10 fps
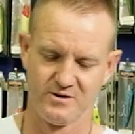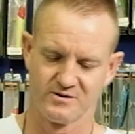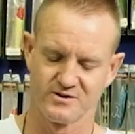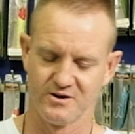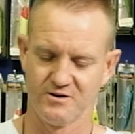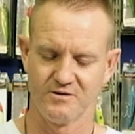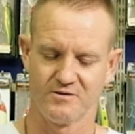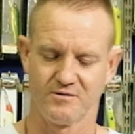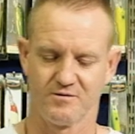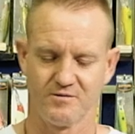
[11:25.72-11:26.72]
So
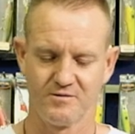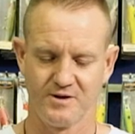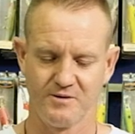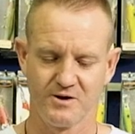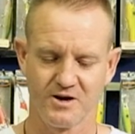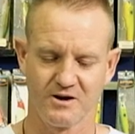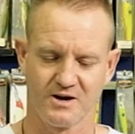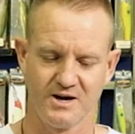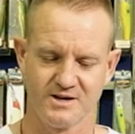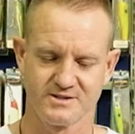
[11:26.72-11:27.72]
there we go
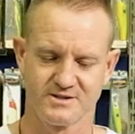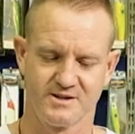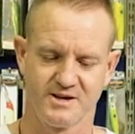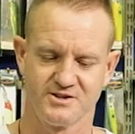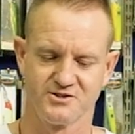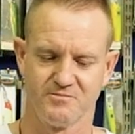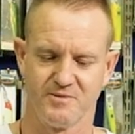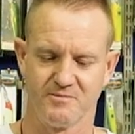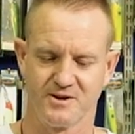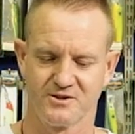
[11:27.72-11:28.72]
guys, there's your
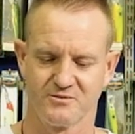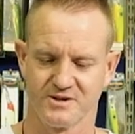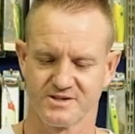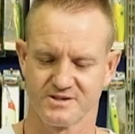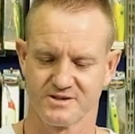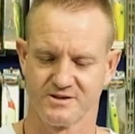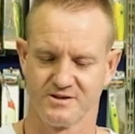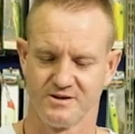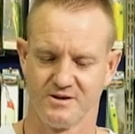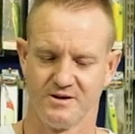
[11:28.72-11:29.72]
Bimini twist,
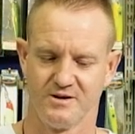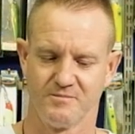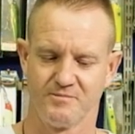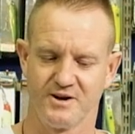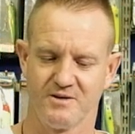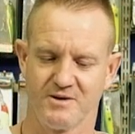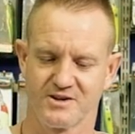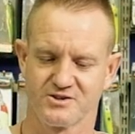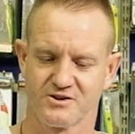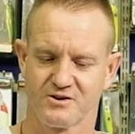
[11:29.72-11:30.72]
pretty
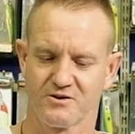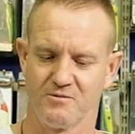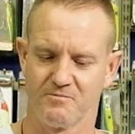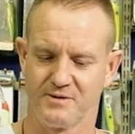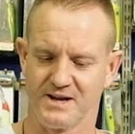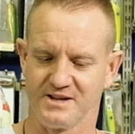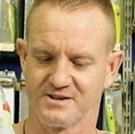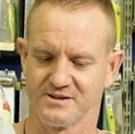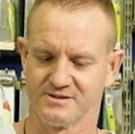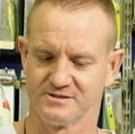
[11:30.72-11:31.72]
much complete.